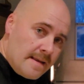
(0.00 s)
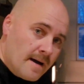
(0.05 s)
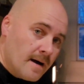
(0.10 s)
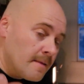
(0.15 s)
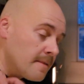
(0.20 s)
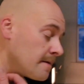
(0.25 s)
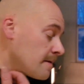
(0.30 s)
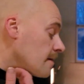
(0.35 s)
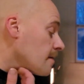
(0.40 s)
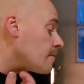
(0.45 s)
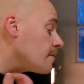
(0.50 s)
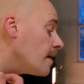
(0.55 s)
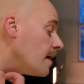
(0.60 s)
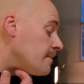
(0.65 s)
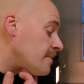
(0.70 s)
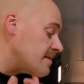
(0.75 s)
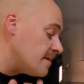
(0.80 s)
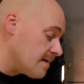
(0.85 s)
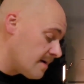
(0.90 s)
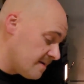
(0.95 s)
now that our
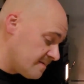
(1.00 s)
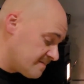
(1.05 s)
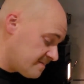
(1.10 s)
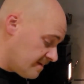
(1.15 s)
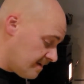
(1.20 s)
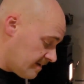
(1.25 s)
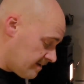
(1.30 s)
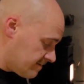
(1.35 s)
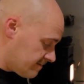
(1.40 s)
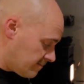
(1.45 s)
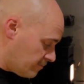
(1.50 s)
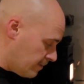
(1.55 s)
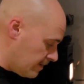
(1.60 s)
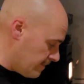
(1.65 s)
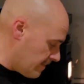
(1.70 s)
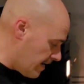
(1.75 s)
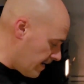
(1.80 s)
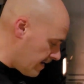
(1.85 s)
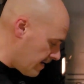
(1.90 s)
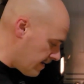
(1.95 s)
grab and die sticks we
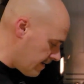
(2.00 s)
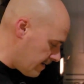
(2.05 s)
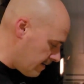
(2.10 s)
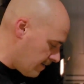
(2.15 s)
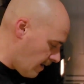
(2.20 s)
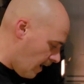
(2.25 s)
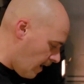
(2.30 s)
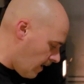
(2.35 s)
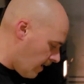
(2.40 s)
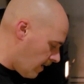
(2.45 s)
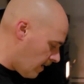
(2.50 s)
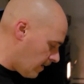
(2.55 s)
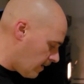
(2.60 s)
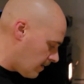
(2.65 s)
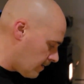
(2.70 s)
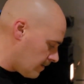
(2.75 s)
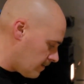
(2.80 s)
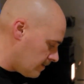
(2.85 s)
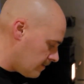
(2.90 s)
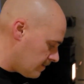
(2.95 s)
made
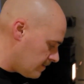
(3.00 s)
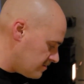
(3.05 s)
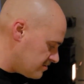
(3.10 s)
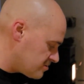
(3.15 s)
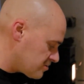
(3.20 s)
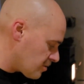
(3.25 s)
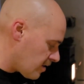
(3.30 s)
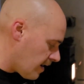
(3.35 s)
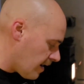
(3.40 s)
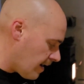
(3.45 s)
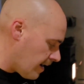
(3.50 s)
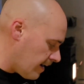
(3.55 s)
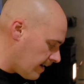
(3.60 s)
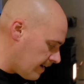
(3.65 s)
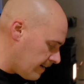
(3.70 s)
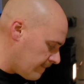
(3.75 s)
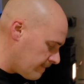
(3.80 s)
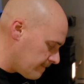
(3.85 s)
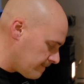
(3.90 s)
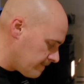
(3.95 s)
are
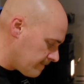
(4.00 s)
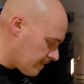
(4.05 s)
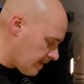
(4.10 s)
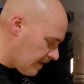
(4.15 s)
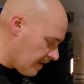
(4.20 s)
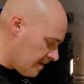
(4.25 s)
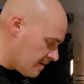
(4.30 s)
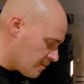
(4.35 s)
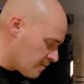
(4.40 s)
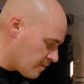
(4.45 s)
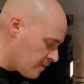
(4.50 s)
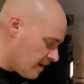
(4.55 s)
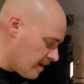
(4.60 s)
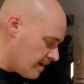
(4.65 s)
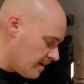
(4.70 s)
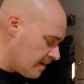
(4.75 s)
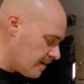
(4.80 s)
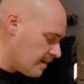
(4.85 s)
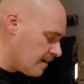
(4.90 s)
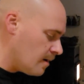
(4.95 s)
dry and
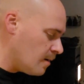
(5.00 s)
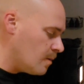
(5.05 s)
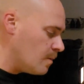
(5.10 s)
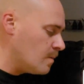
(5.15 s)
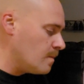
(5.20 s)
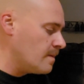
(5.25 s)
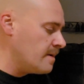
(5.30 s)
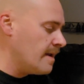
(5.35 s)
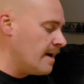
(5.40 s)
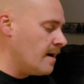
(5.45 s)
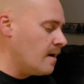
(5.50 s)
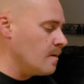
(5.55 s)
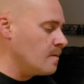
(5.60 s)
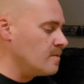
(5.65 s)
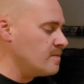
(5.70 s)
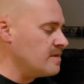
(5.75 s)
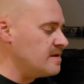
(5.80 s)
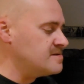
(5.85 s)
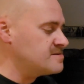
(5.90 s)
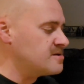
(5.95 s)
ready to go.
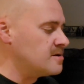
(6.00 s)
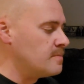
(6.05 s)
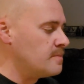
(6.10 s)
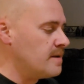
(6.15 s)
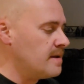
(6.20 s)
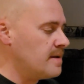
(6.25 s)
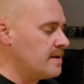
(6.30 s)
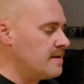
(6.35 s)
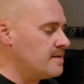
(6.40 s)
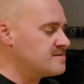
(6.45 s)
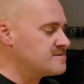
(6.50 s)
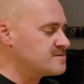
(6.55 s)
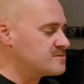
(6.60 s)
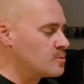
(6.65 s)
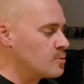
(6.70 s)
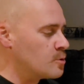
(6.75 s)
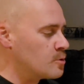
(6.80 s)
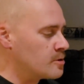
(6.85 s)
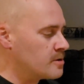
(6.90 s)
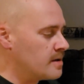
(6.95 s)
Now, these could be
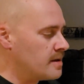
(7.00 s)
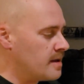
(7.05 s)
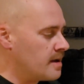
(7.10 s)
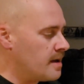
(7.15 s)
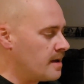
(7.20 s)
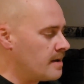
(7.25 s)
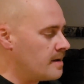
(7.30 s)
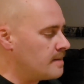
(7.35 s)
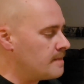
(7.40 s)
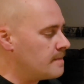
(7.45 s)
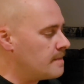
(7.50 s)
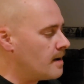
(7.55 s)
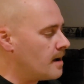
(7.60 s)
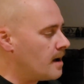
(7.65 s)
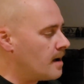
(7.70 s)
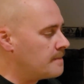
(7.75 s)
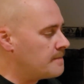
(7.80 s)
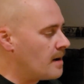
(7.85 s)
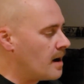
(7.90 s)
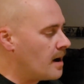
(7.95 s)
stored in a
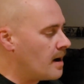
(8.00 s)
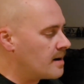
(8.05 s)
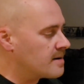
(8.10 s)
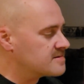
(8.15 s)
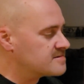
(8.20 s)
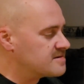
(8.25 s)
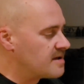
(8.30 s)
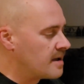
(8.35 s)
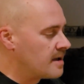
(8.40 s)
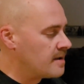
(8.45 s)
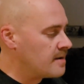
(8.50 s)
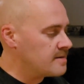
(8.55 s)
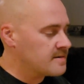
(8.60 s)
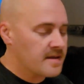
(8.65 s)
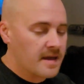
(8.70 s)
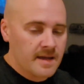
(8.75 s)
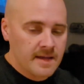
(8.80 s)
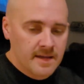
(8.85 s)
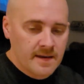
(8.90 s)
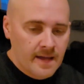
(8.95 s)
box and
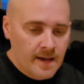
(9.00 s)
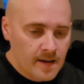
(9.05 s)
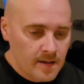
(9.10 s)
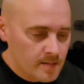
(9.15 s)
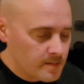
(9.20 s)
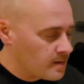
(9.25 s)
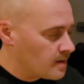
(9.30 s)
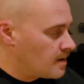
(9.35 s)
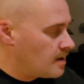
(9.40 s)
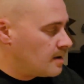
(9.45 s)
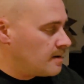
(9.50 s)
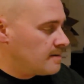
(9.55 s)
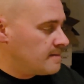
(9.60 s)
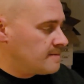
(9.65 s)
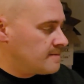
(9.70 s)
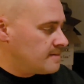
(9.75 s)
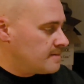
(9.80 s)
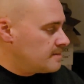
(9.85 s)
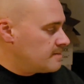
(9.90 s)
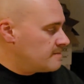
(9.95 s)
taken out
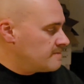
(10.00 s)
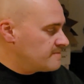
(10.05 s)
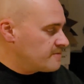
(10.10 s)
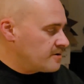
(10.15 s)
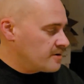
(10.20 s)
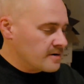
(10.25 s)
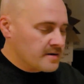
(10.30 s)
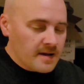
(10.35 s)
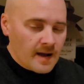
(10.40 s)
for your